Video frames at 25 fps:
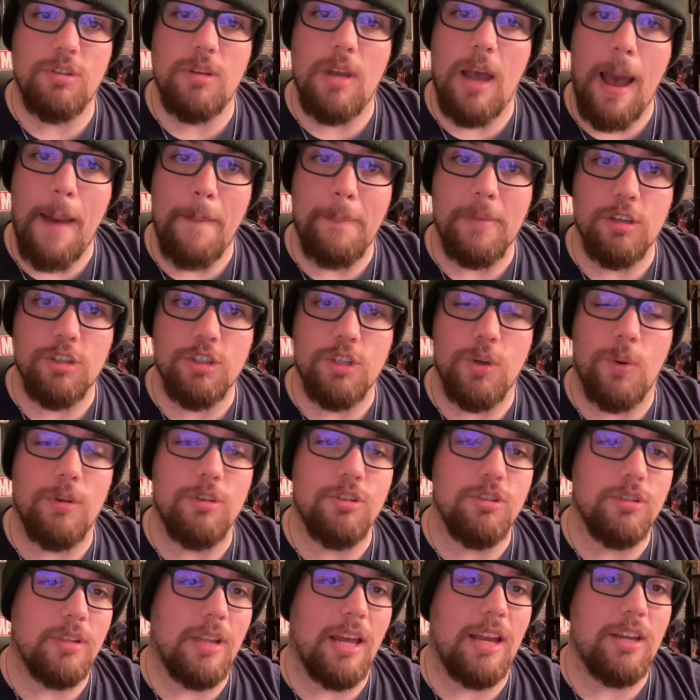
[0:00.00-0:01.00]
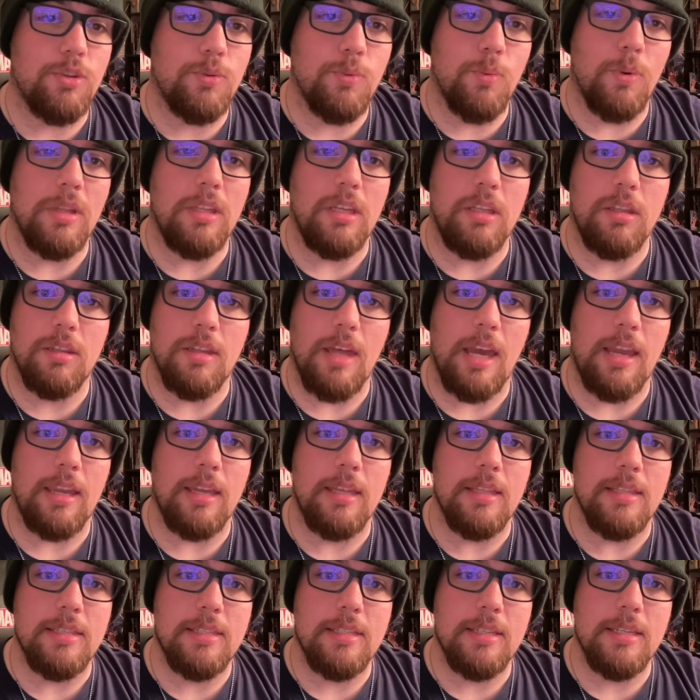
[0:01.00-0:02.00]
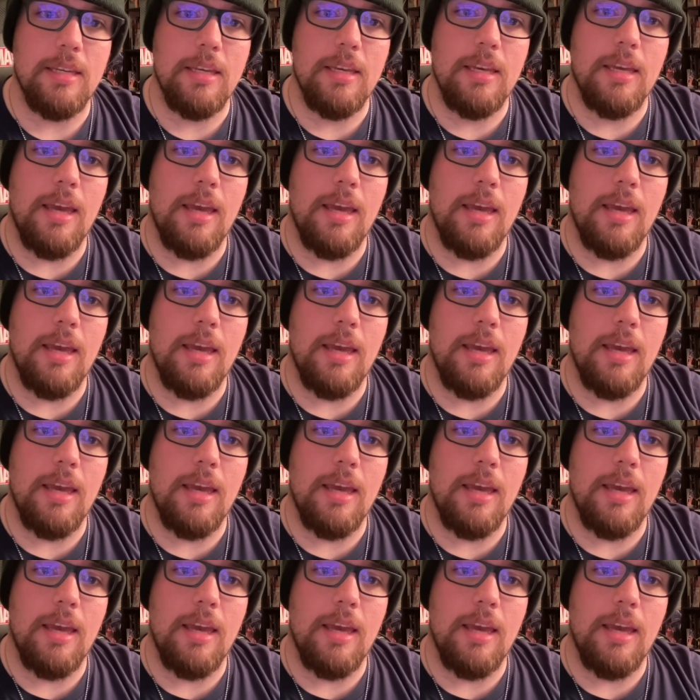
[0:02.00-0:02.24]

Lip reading: Comic Show on July 22nd